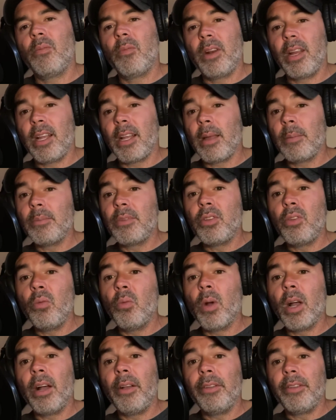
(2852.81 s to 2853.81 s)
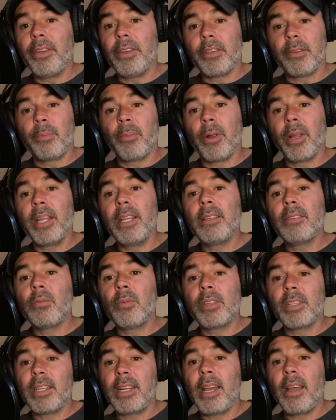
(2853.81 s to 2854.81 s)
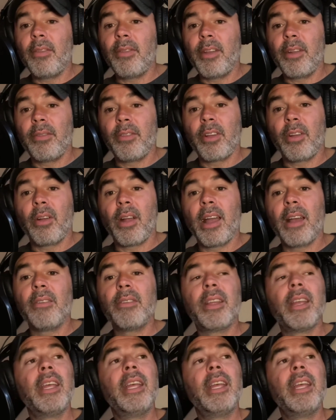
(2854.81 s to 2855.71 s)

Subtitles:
When it comes to wells and springs, what's down there in the ground,